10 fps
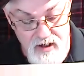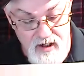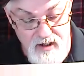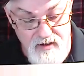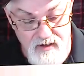
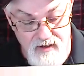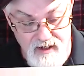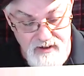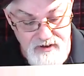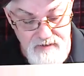I
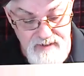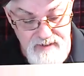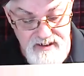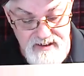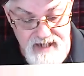got so many
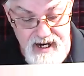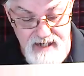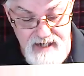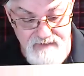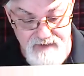
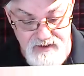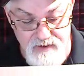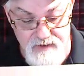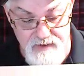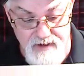scary things
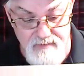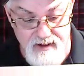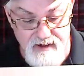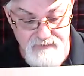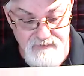going on in my
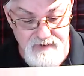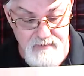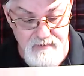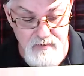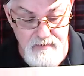life at the
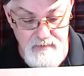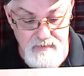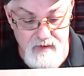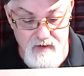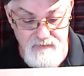moment.
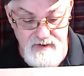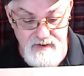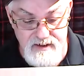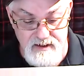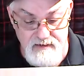
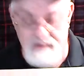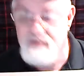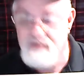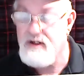Obviously, because